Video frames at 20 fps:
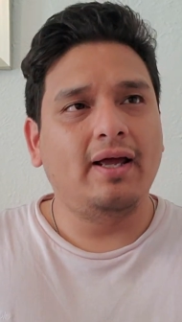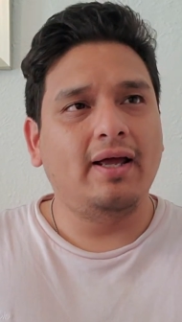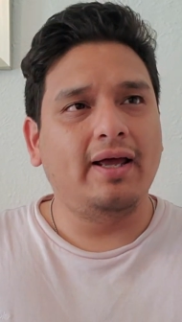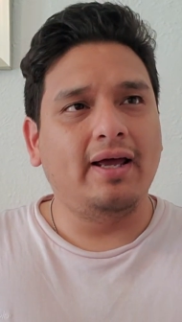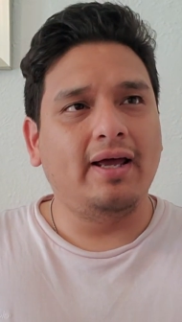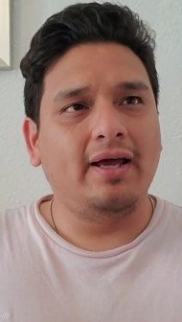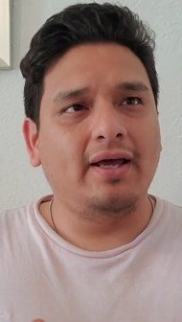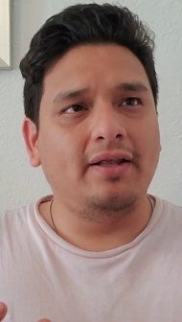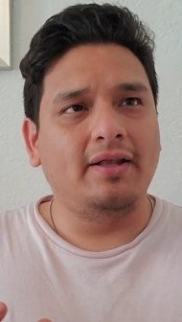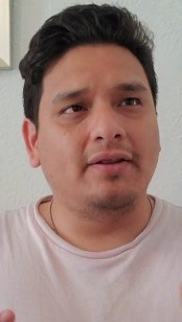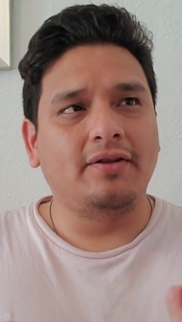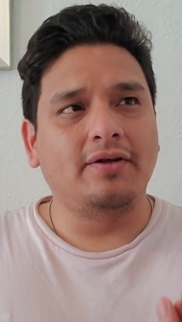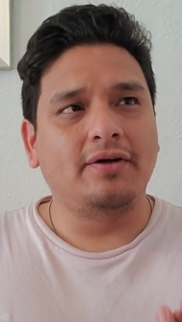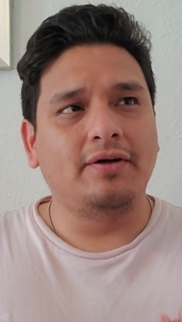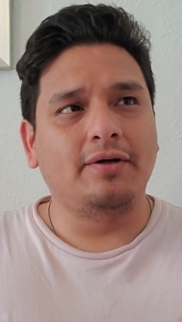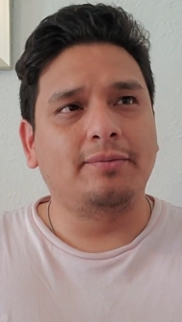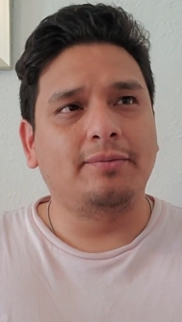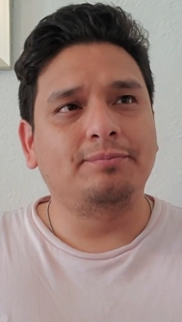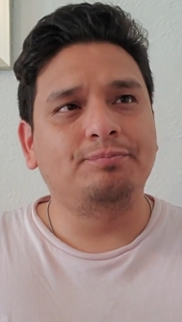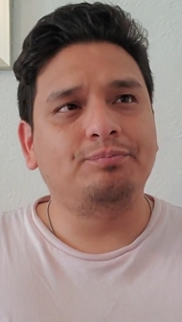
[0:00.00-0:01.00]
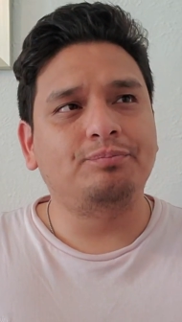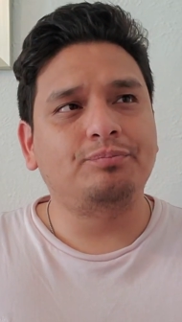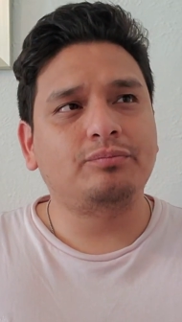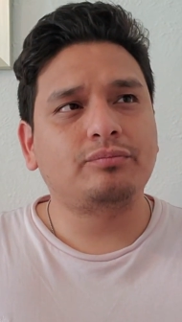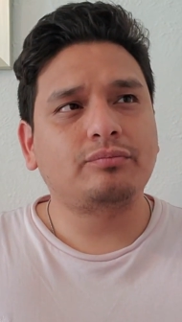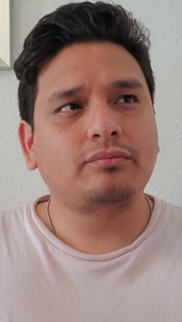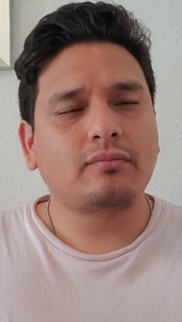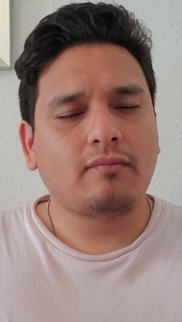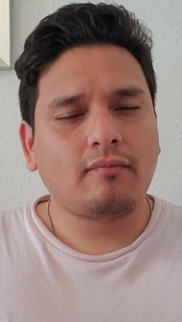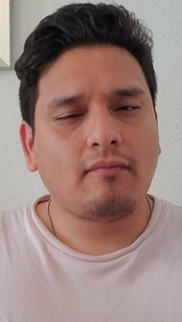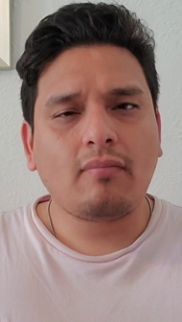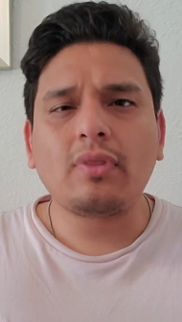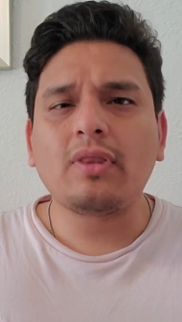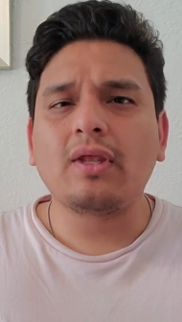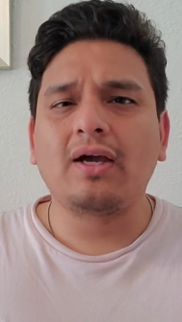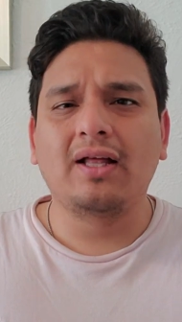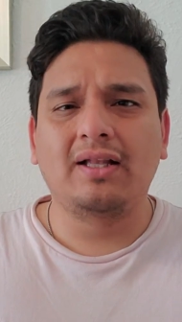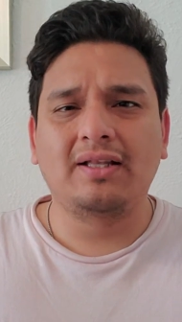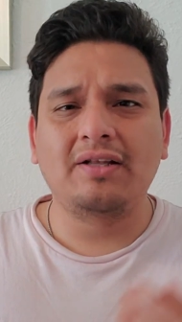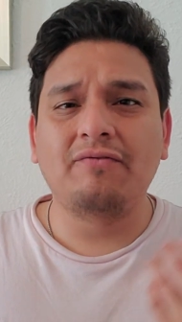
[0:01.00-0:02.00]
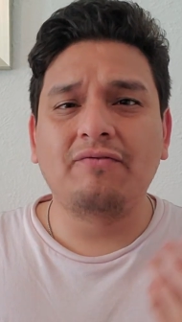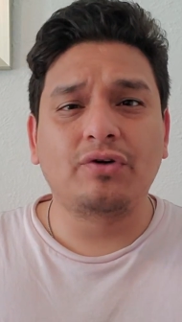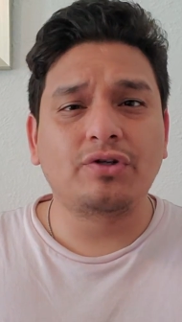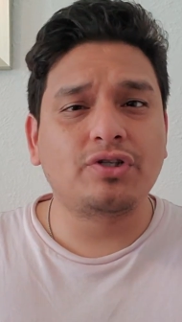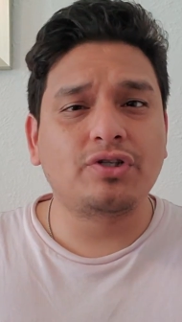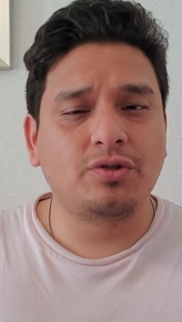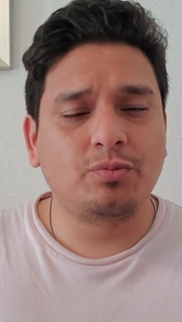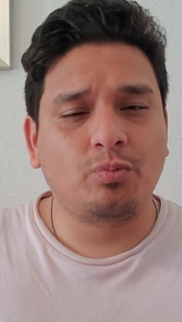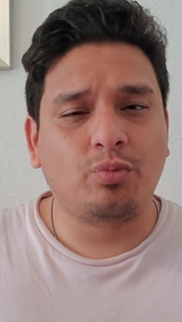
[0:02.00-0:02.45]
and Alien vs.